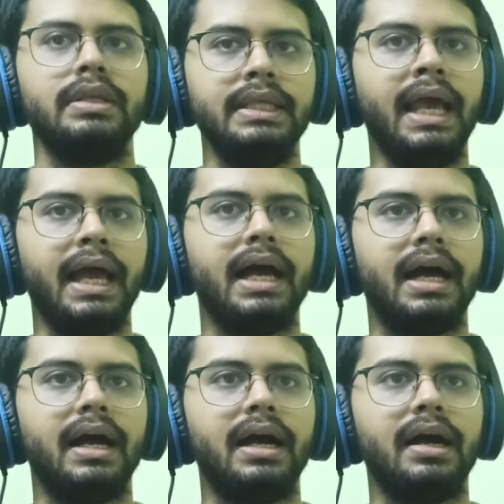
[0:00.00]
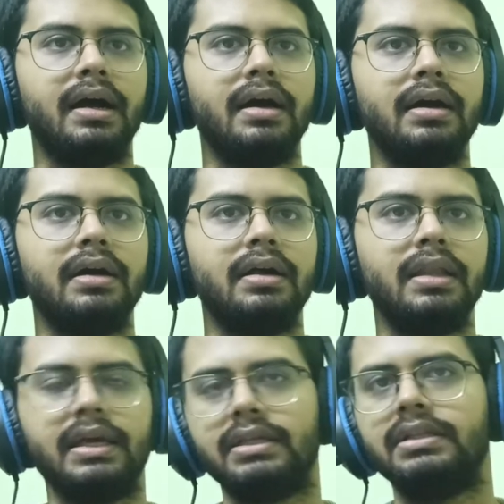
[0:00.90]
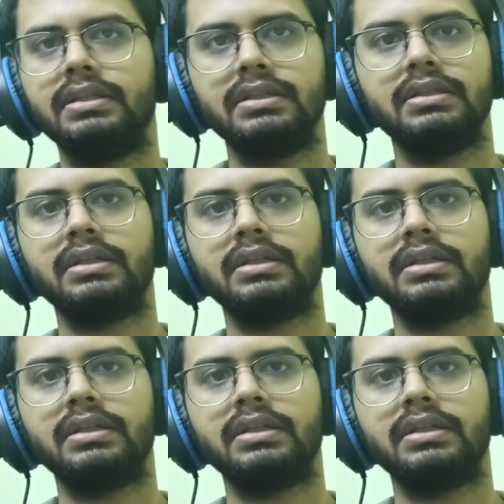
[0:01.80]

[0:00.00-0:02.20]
Yeah, like you